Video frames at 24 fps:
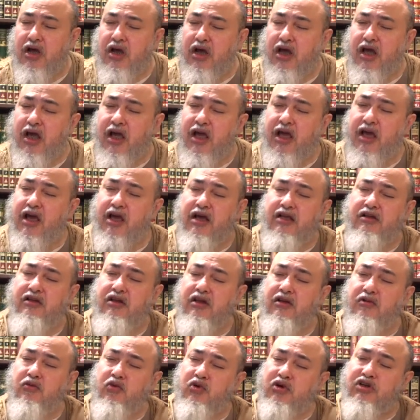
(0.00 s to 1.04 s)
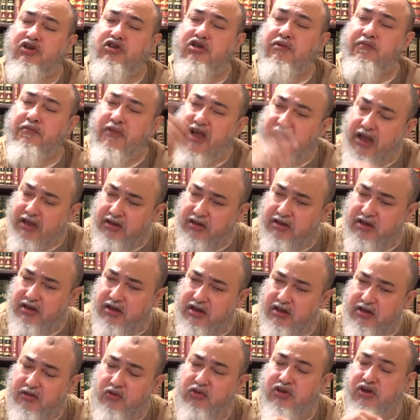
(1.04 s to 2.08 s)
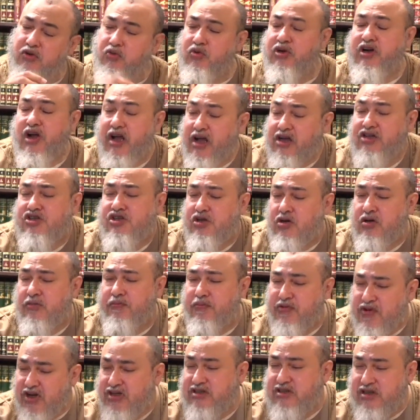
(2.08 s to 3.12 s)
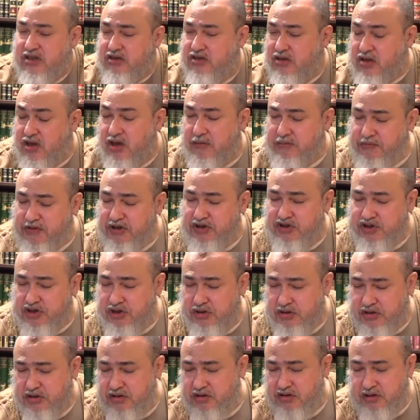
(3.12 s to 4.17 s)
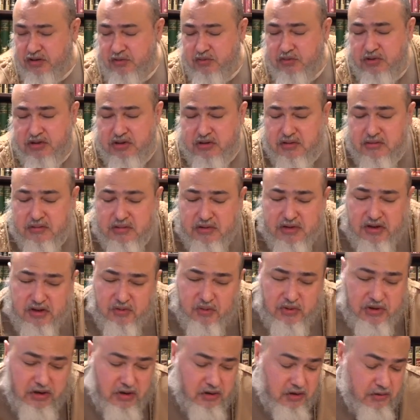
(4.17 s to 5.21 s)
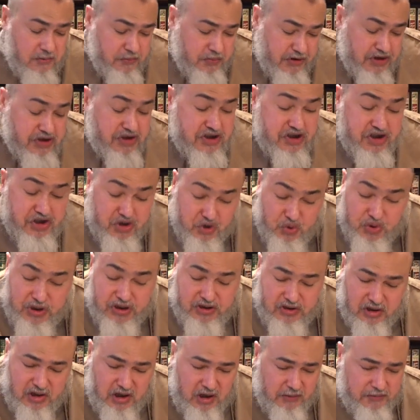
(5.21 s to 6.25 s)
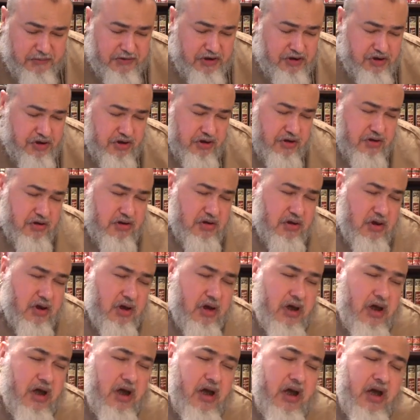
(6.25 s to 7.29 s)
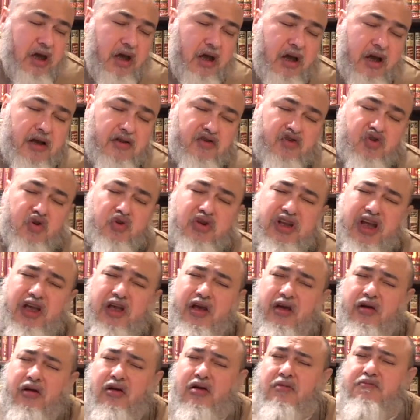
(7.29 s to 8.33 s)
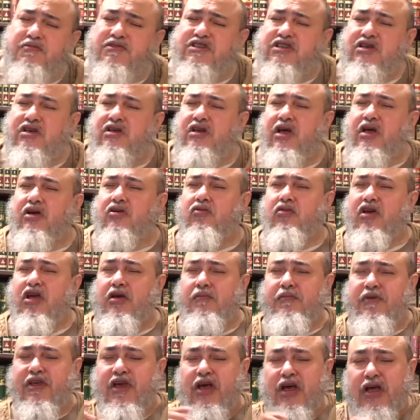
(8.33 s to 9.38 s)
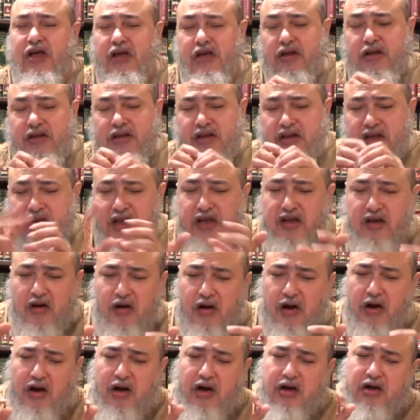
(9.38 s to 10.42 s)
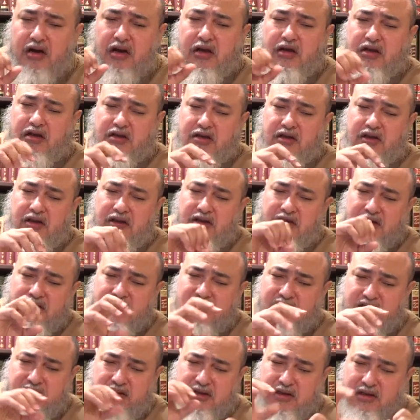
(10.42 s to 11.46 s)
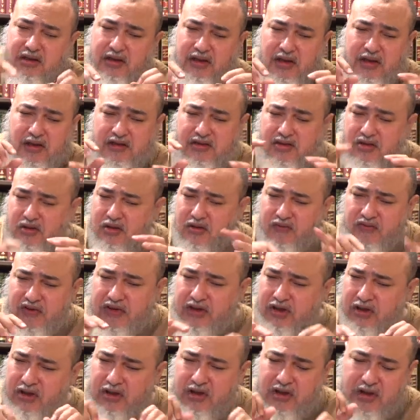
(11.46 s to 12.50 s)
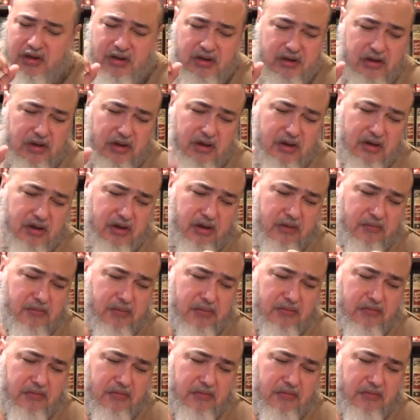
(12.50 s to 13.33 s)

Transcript: and were demanding, or they were actually oppressing the Coptic church. They were persecuting the Coptic church. So the Arabs in Arabia, they are, it's sort of a